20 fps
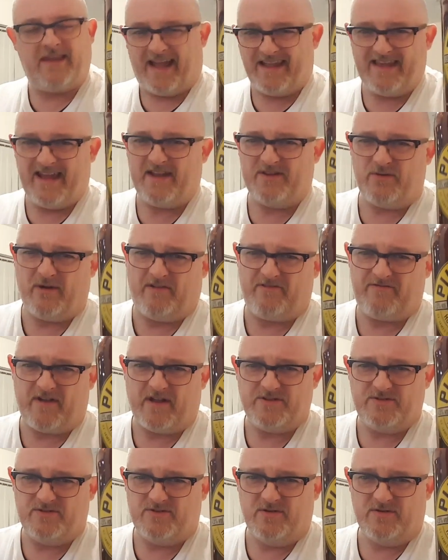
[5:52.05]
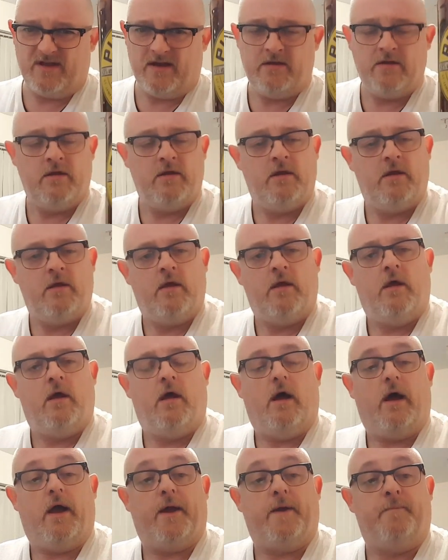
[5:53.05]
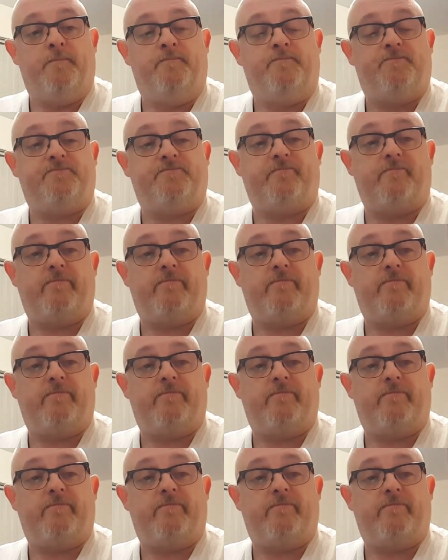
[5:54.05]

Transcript: And yeah, I do have friends who do that.